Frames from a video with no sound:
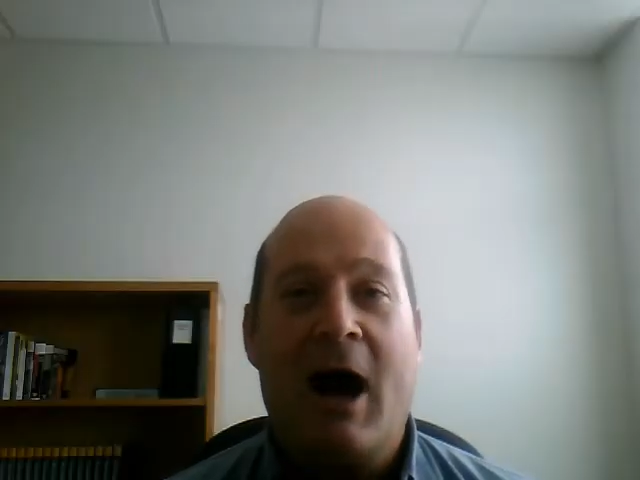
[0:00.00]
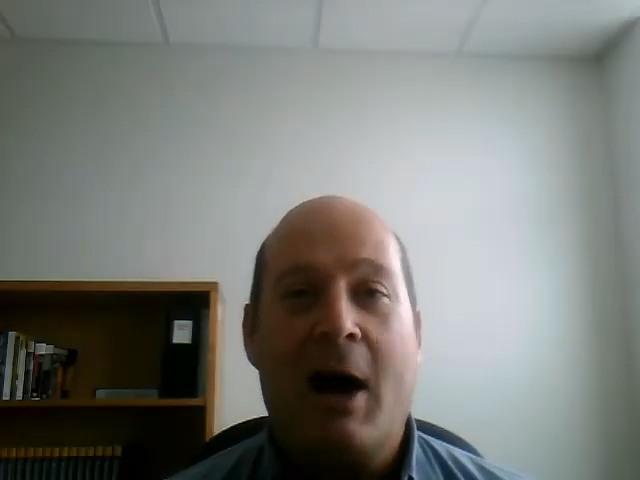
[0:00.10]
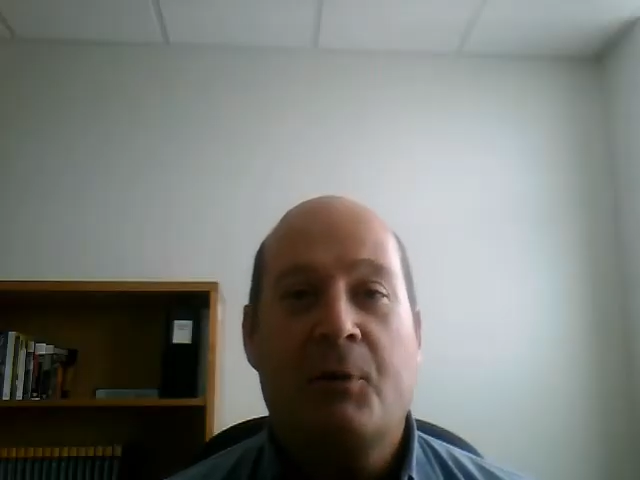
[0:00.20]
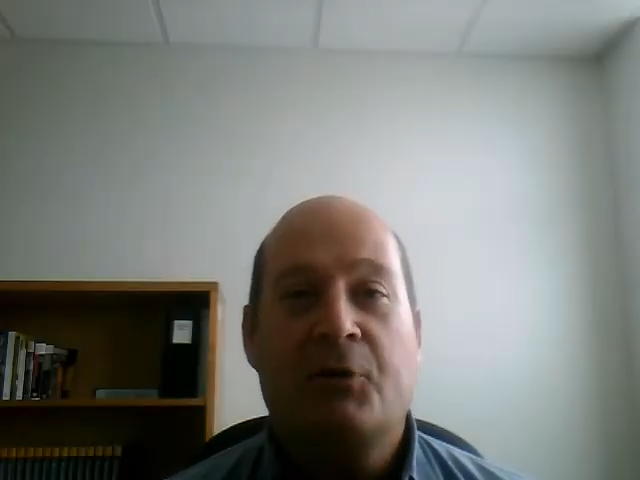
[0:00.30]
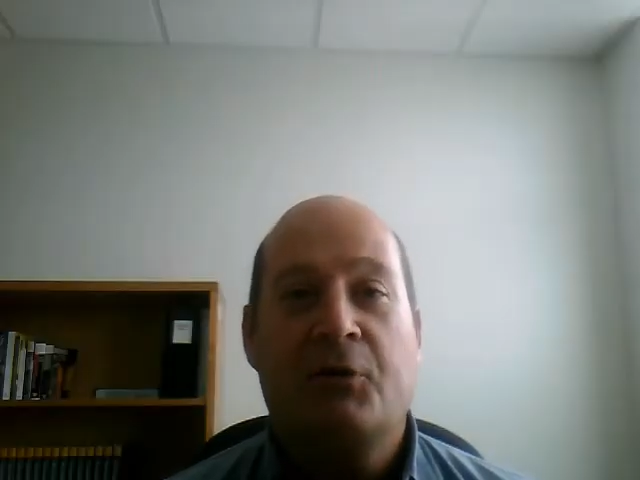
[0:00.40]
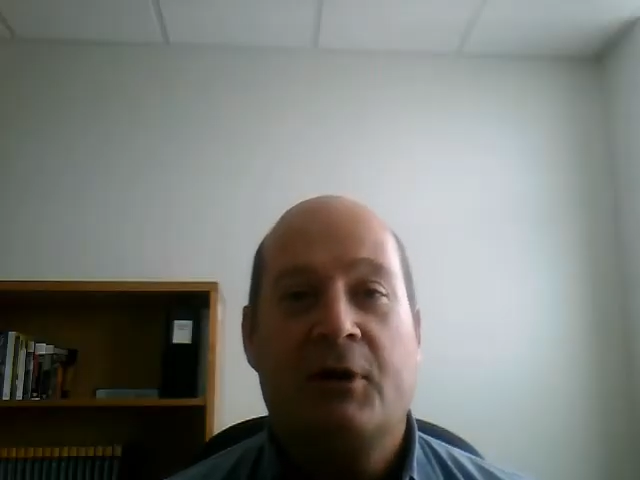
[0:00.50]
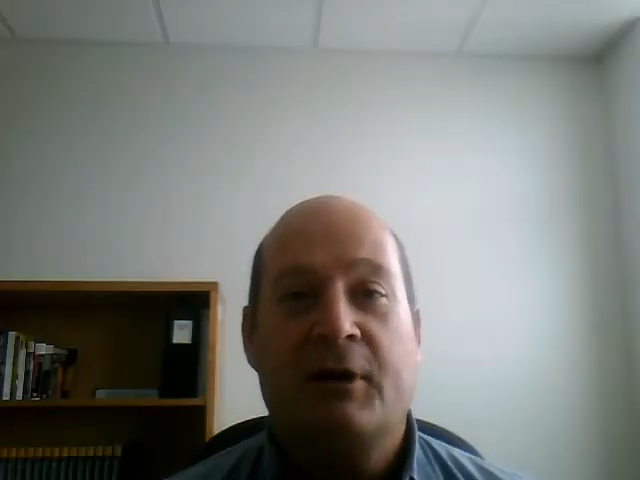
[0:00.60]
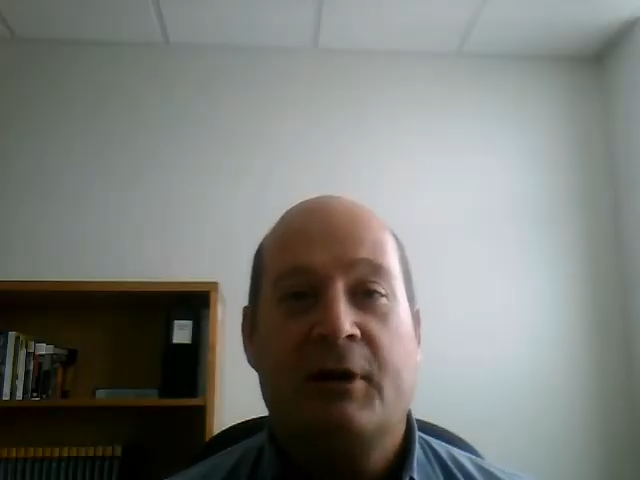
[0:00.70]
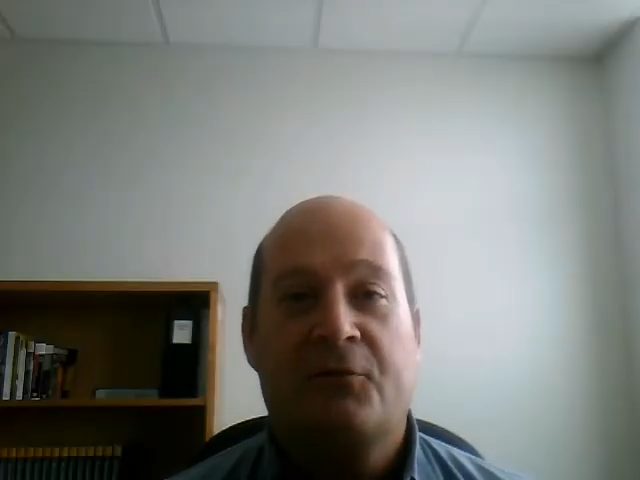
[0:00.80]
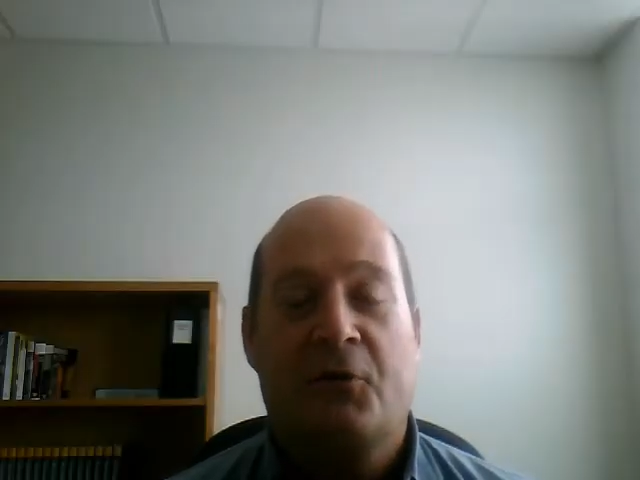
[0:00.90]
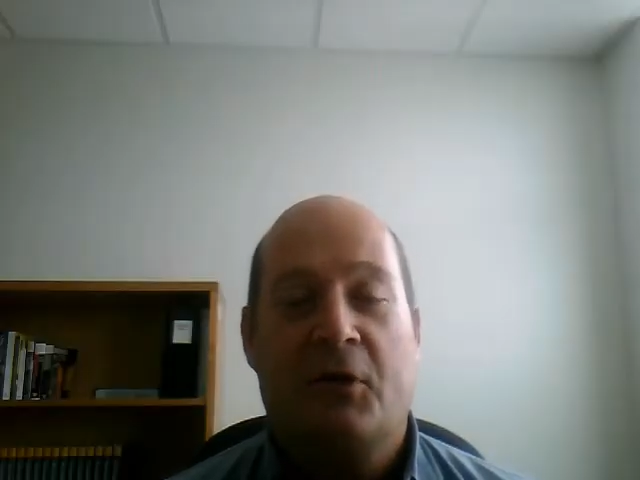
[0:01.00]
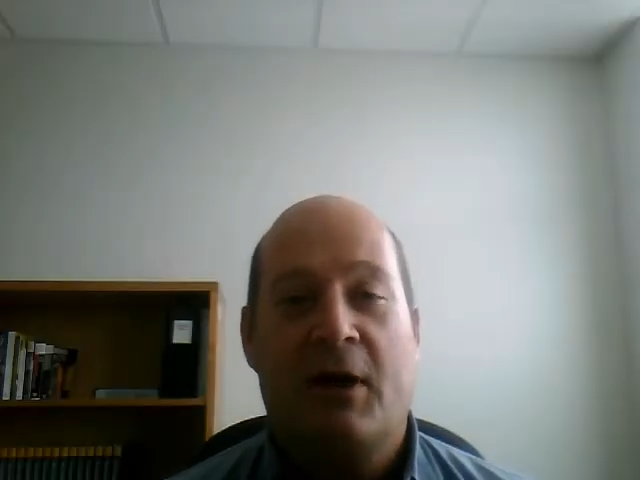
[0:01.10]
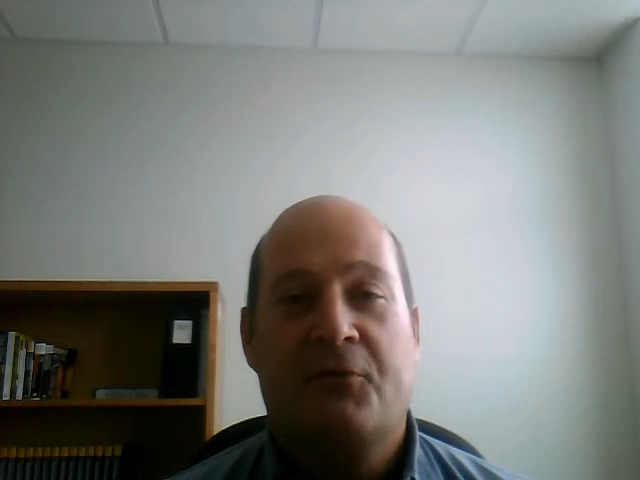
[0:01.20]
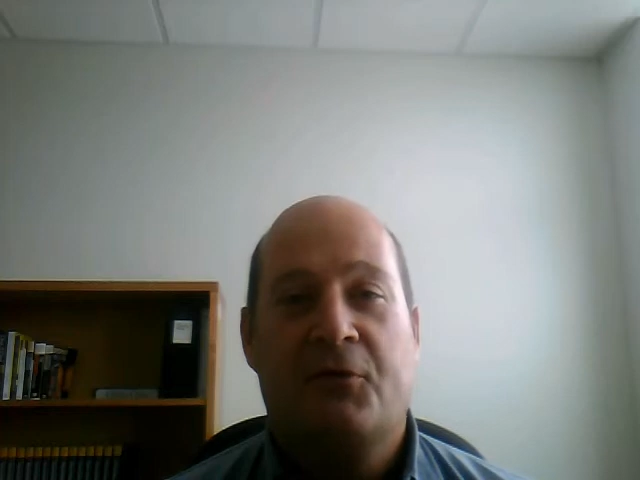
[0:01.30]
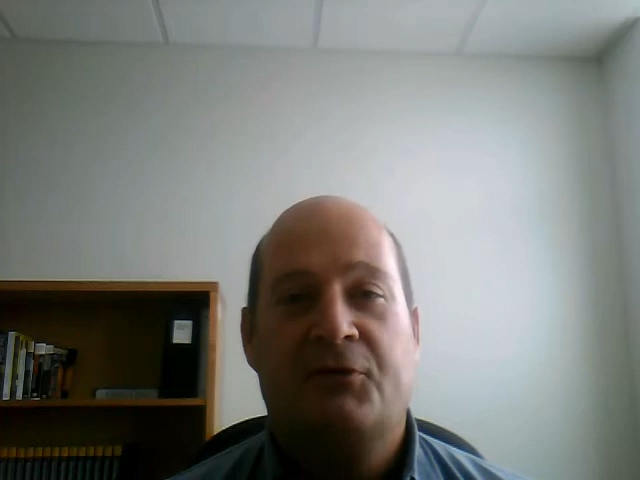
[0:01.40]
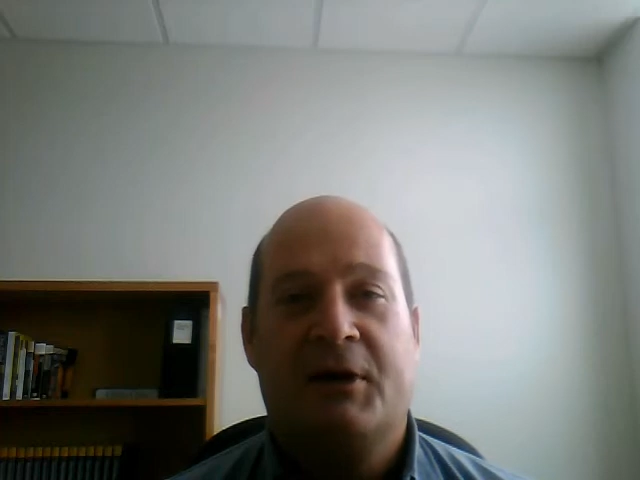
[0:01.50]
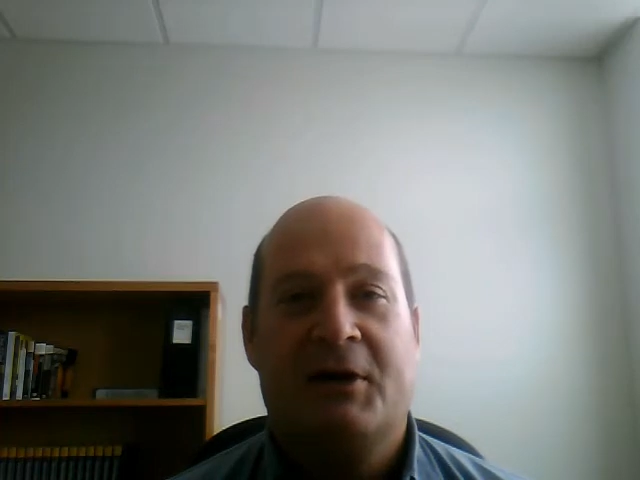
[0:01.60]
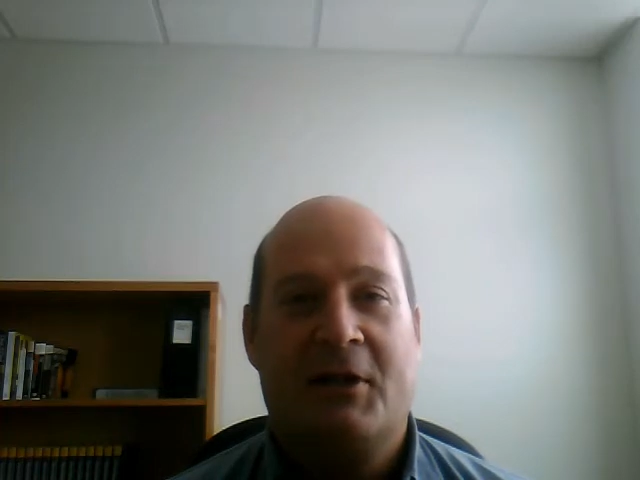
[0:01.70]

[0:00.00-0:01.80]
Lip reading: opportunities for leveraging